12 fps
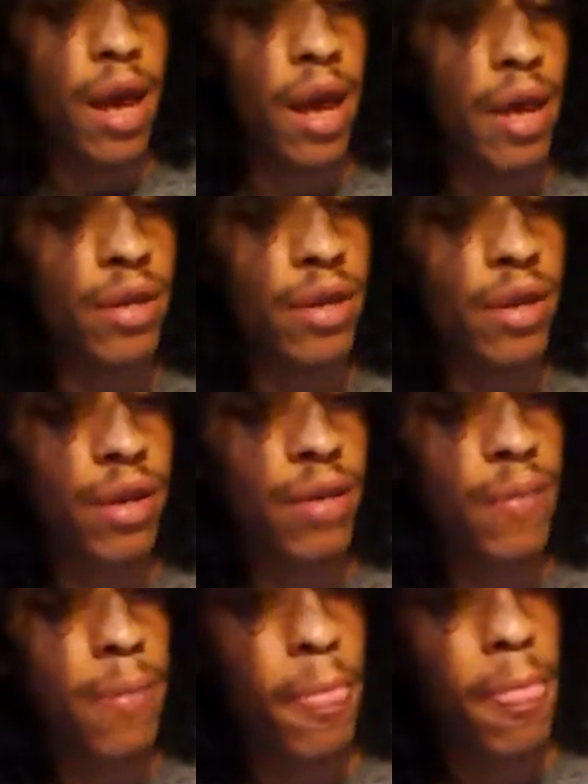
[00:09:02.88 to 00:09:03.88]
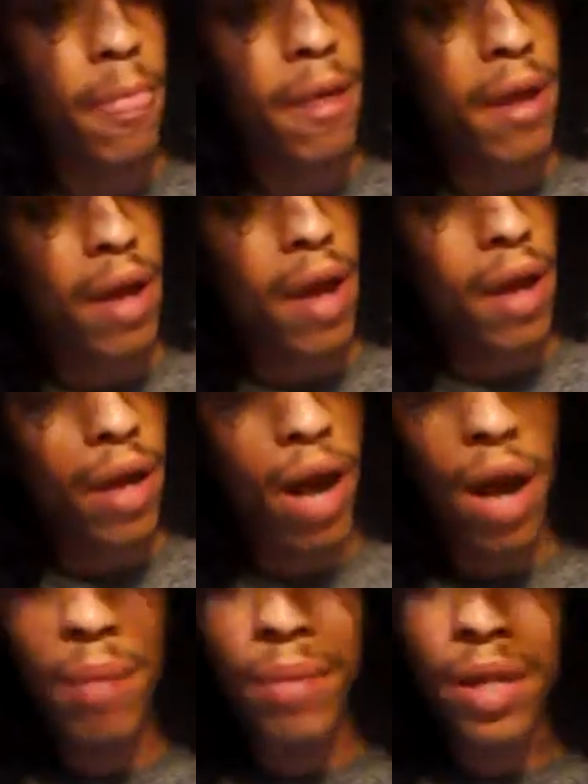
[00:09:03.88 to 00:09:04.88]
And the
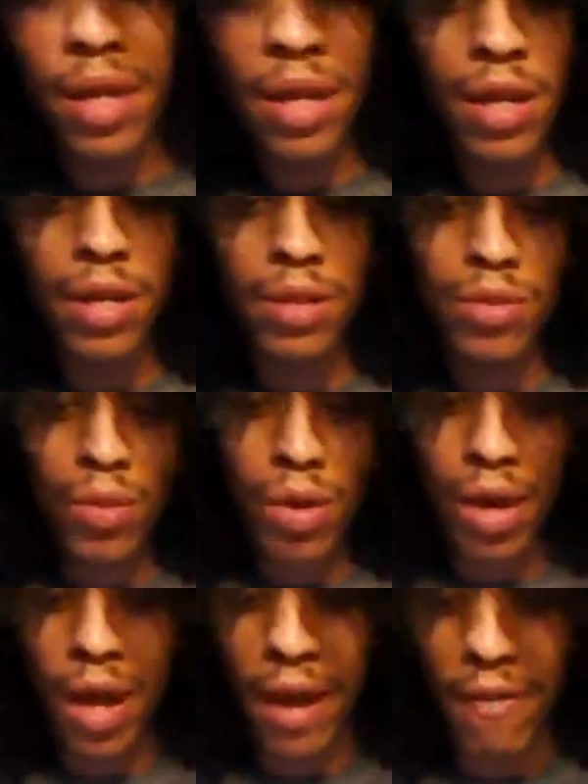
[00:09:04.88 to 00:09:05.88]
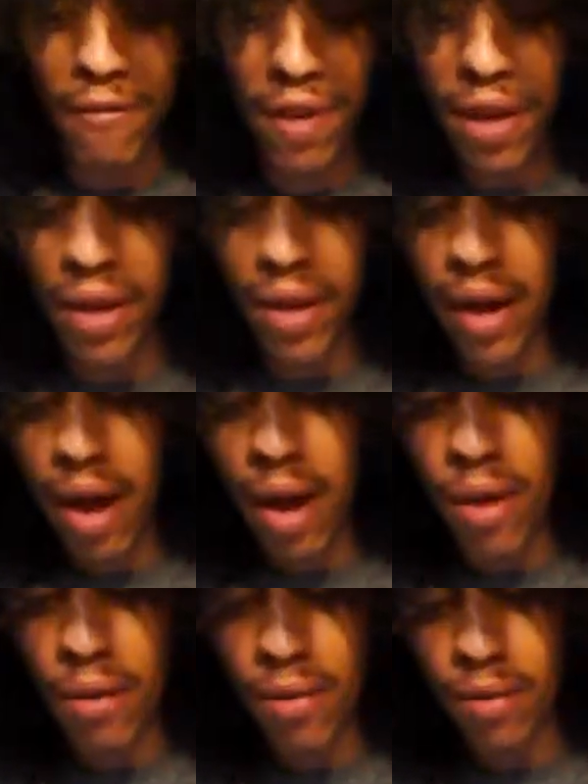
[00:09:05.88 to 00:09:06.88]
Omni Kings were like filling it
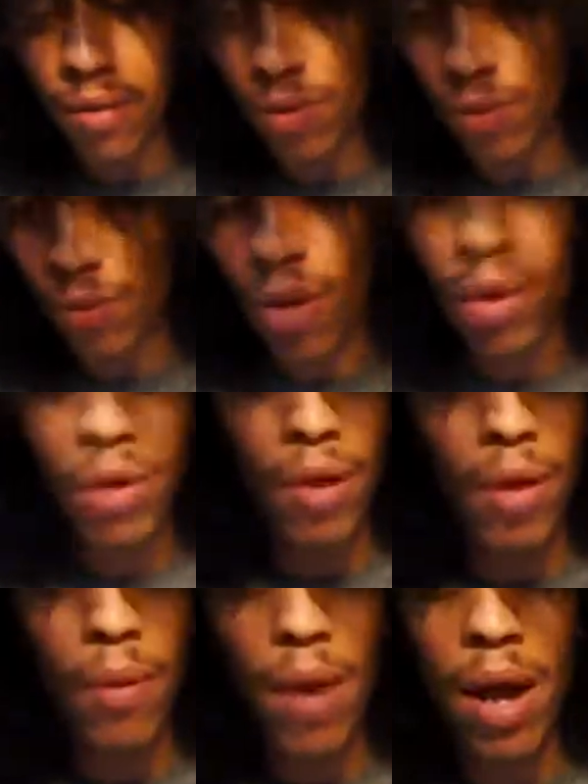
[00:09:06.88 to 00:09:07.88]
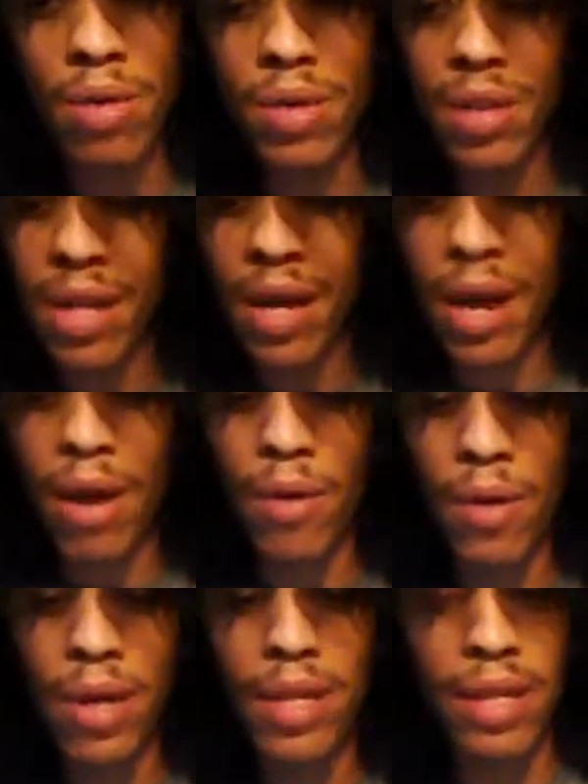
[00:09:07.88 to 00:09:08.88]
out, rolling around, seeing
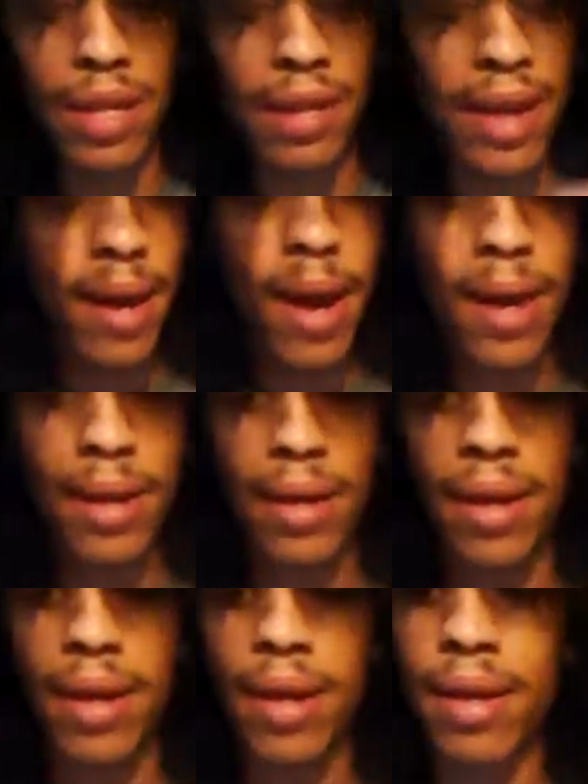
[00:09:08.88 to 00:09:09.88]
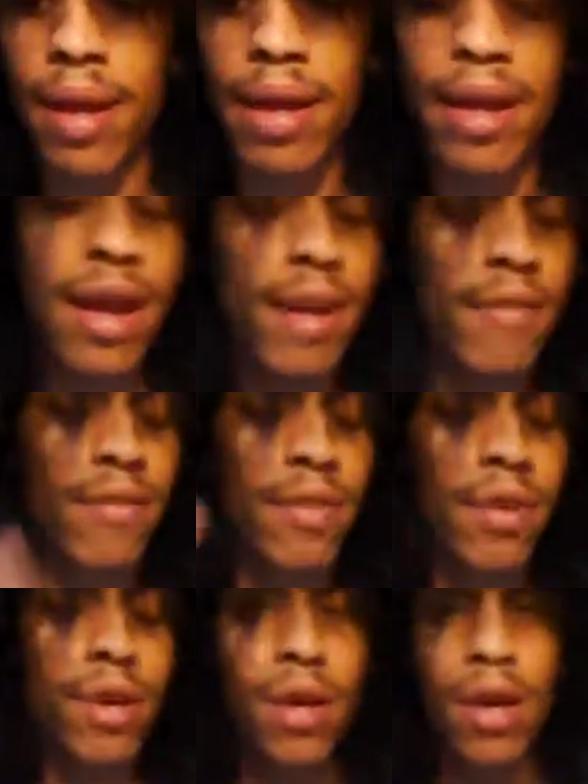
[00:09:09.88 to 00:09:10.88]
how it is, and they liked it. And they gave
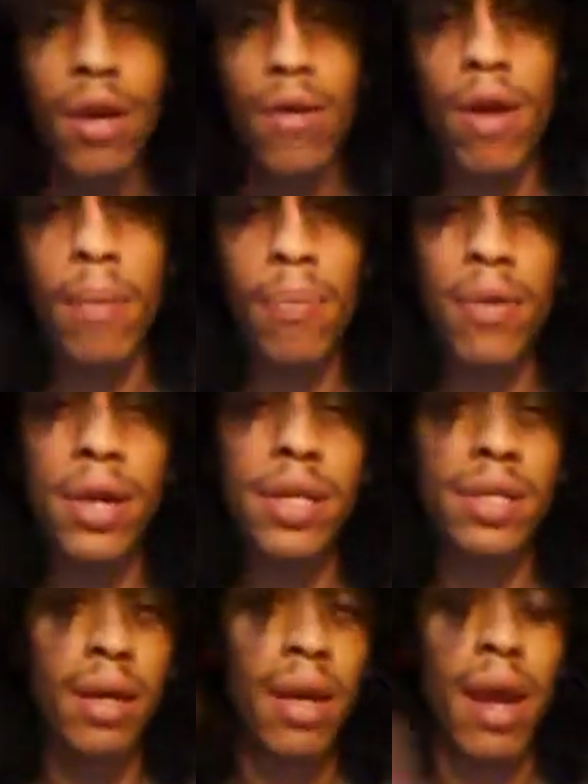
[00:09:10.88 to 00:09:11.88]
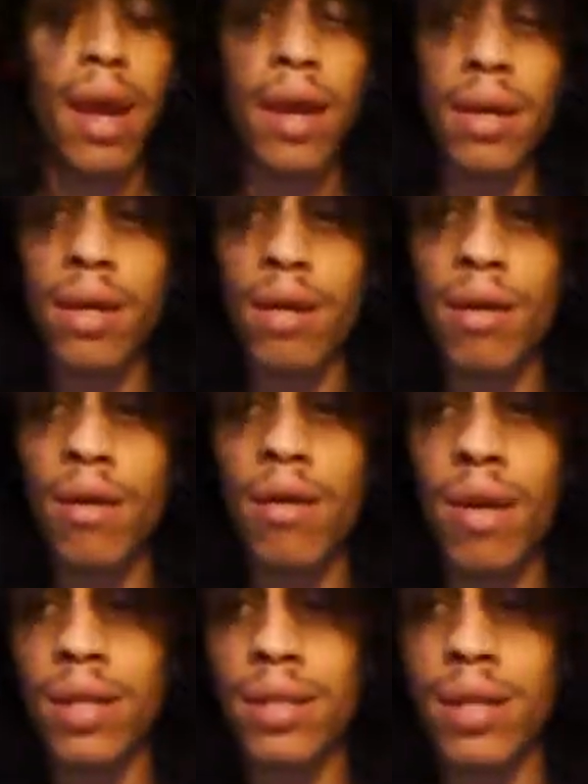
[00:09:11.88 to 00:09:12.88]
the Grand Priest a candy and
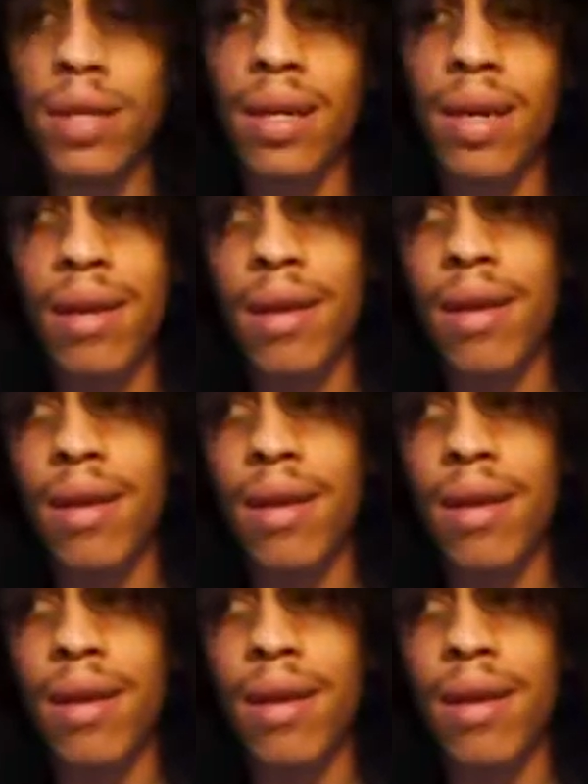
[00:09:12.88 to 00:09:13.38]
all that shit.